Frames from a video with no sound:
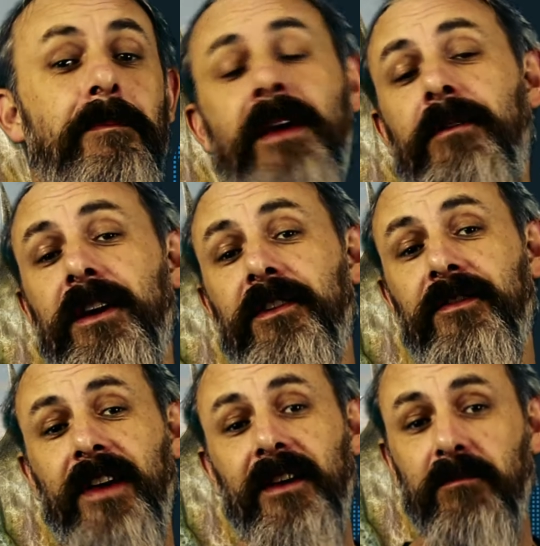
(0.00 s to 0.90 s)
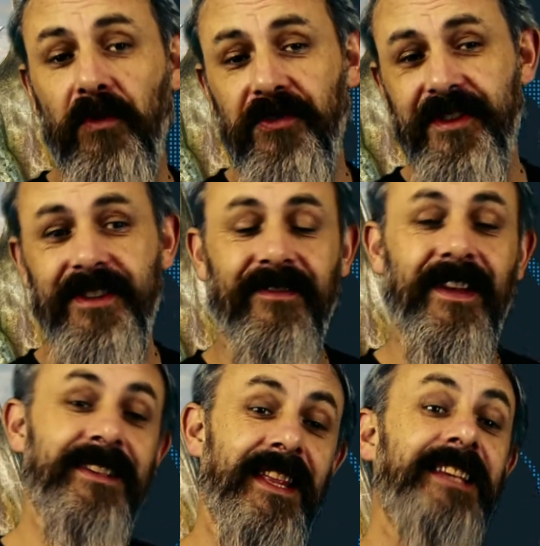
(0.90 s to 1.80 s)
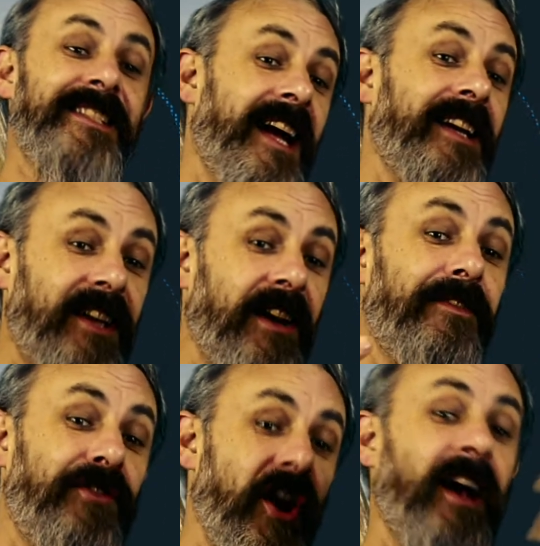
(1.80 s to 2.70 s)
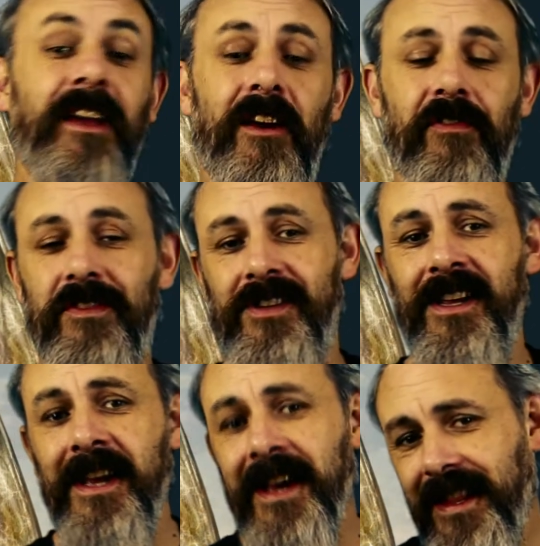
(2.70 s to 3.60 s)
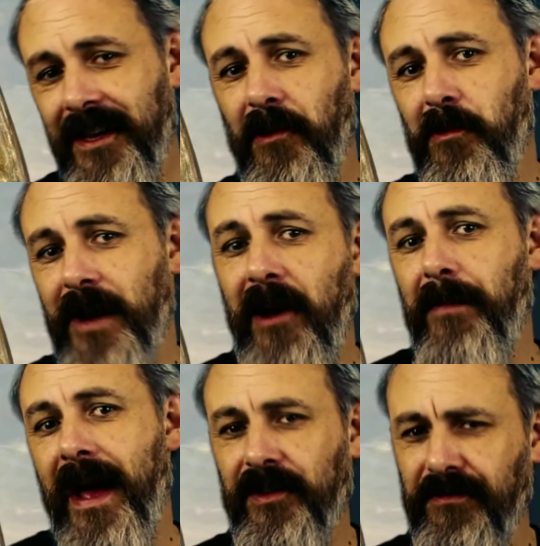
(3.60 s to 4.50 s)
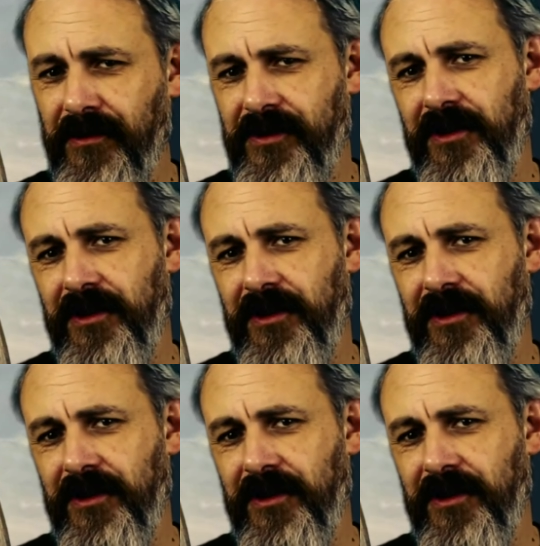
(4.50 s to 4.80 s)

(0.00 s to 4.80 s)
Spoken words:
appearing on the thing, monsters and things, and they start kind of chugging across the old outback towards